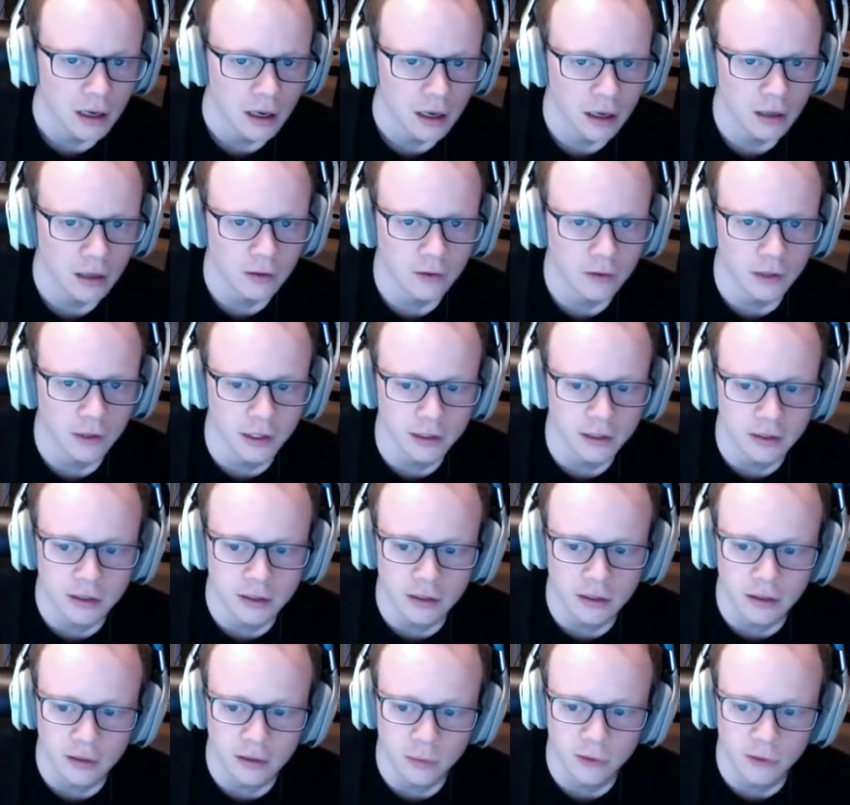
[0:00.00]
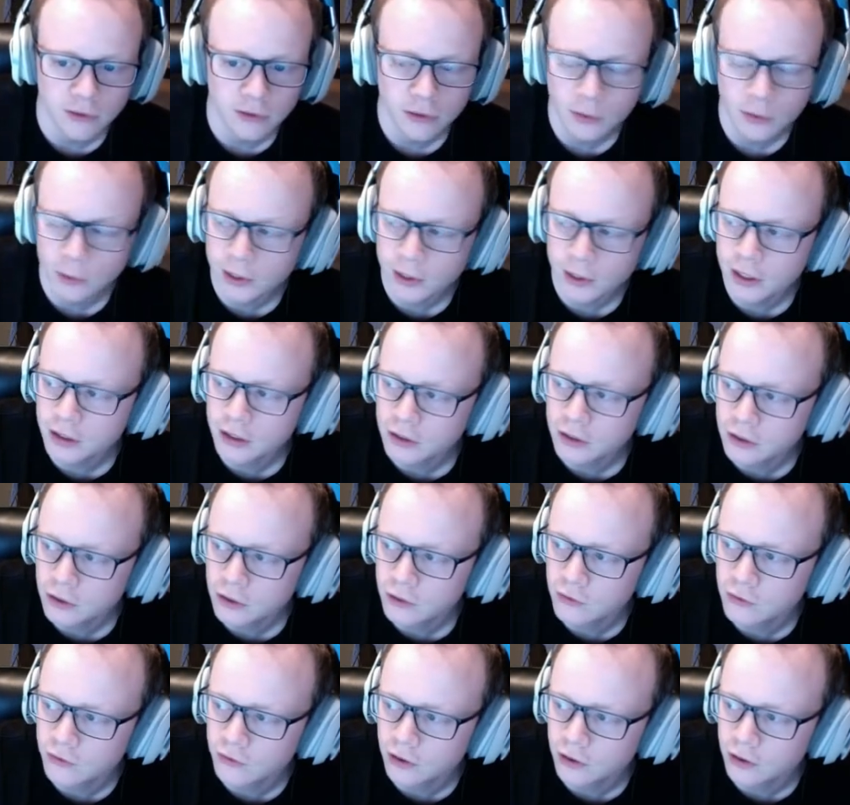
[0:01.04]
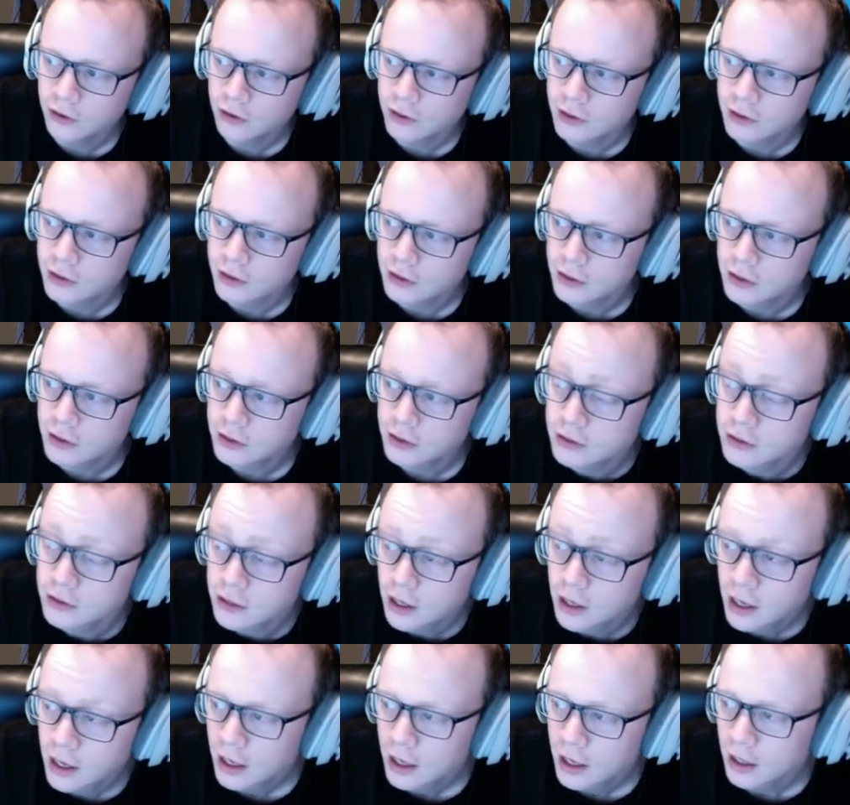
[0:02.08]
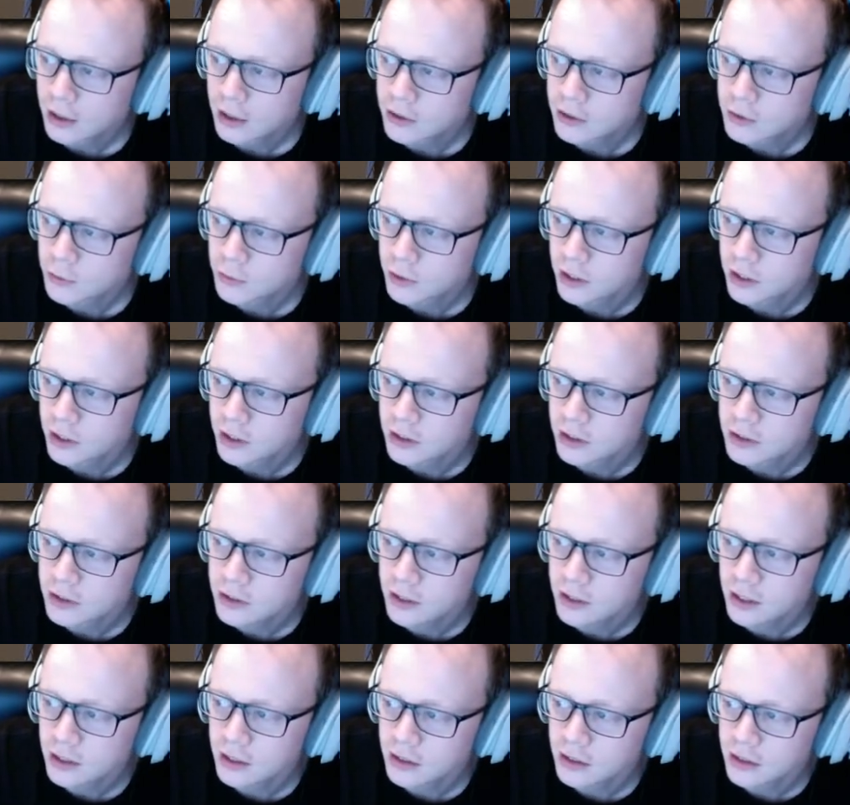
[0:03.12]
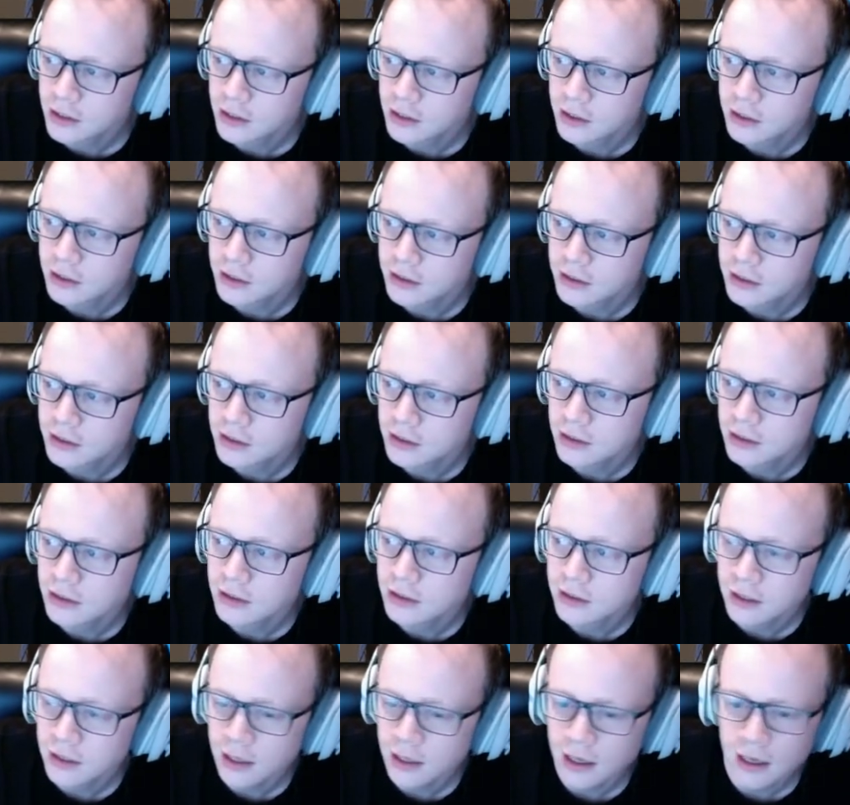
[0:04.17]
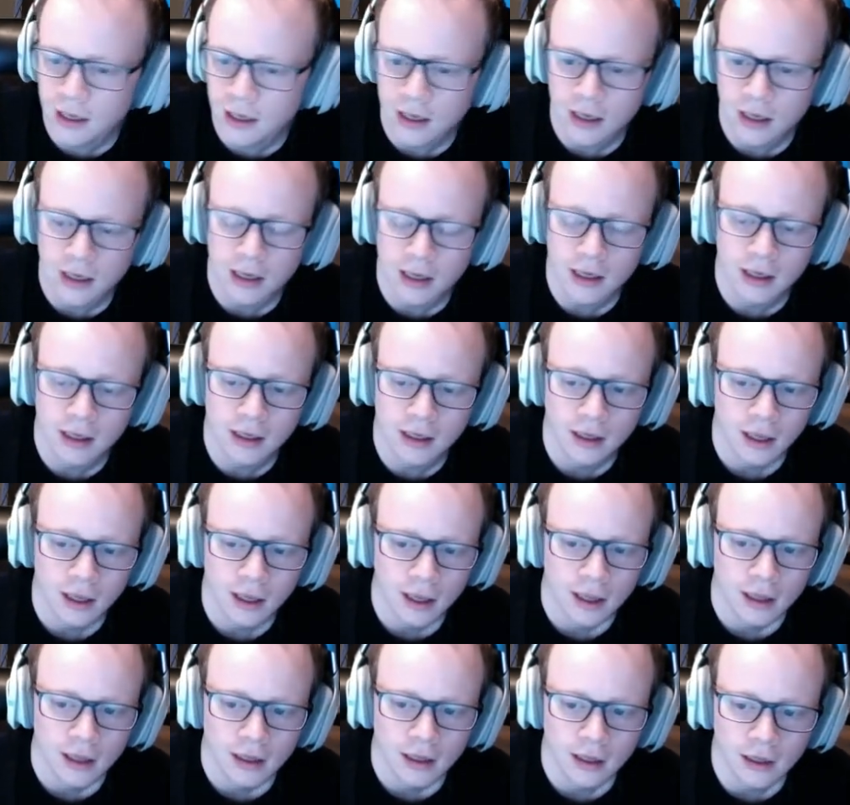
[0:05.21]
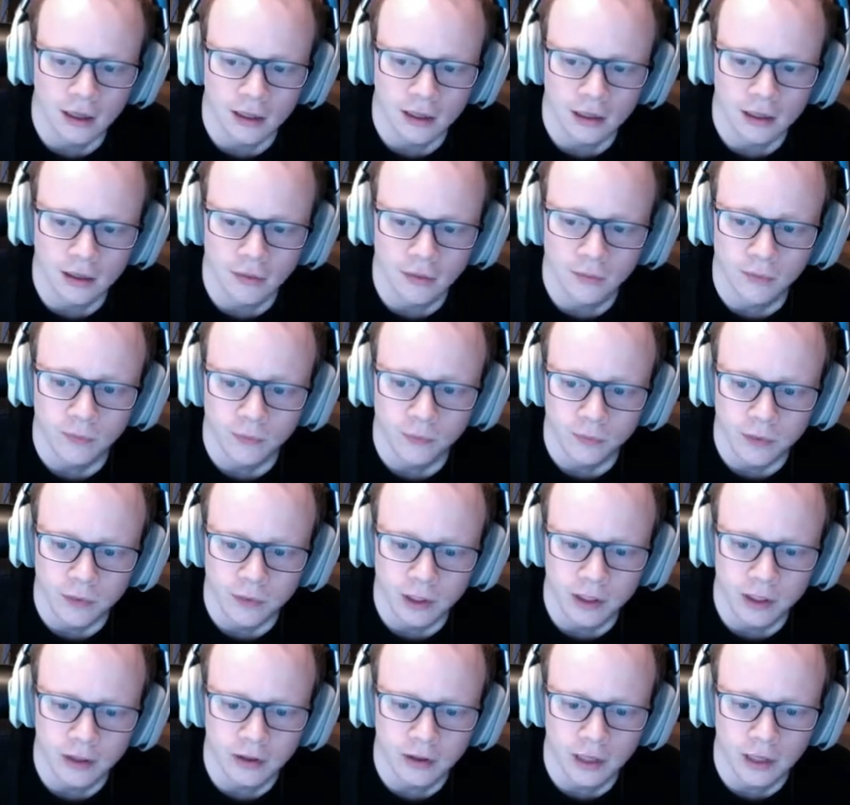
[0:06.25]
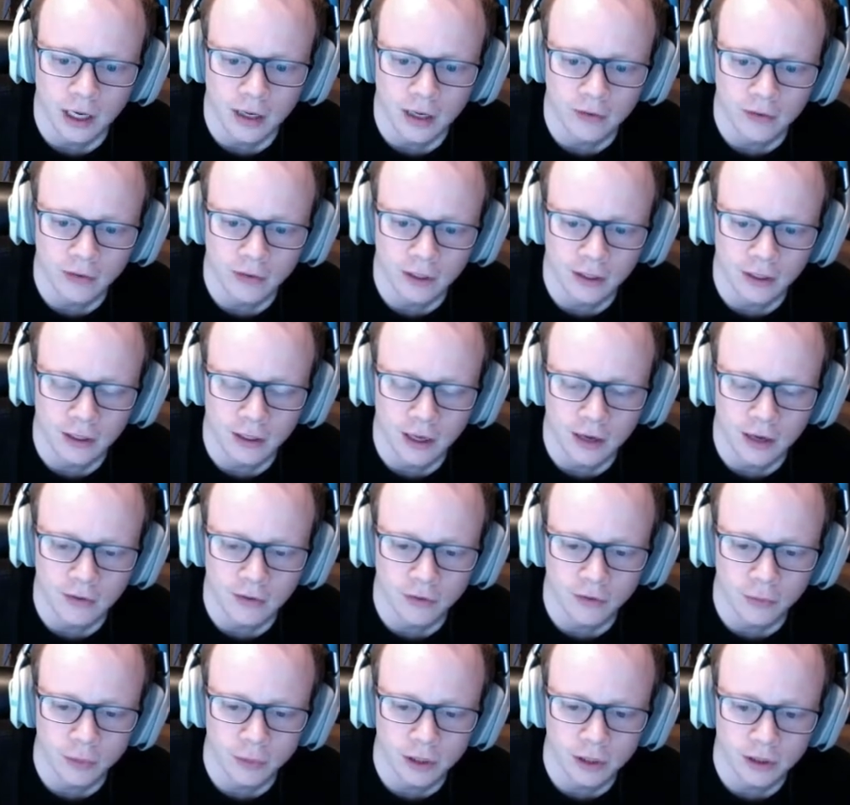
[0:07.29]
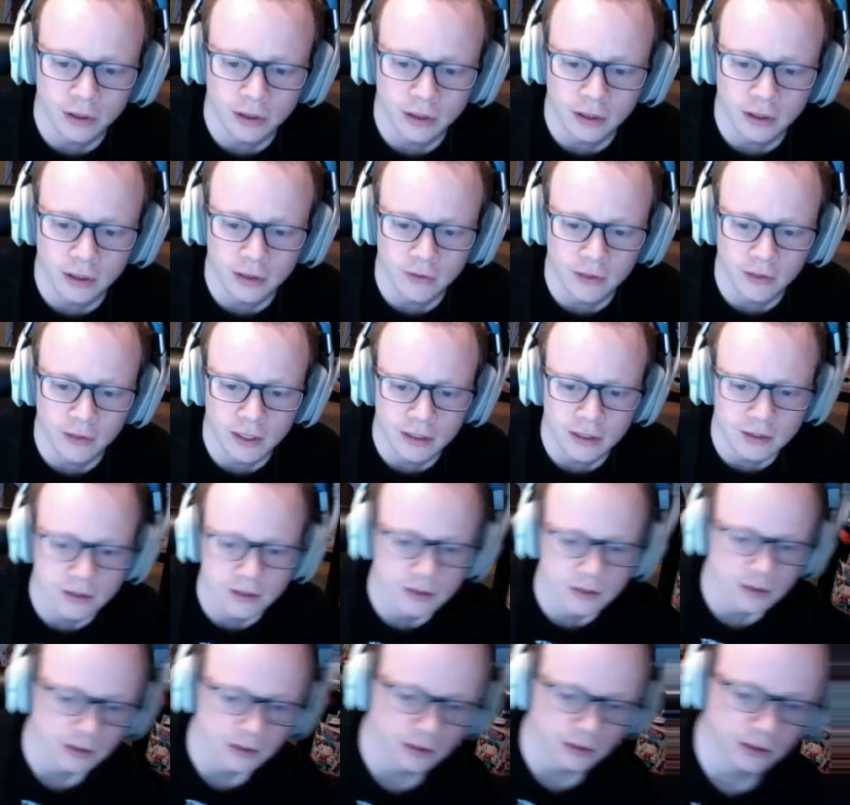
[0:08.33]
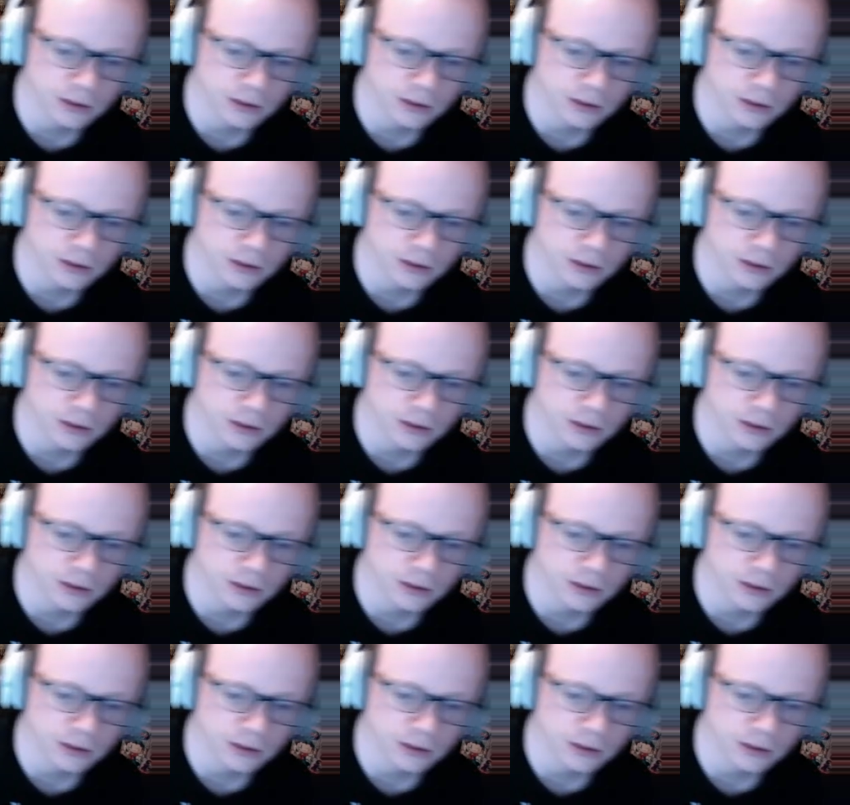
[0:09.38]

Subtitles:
Alright, so before we get too far into this, I just want to state that this is a, kind of like an alpha build of this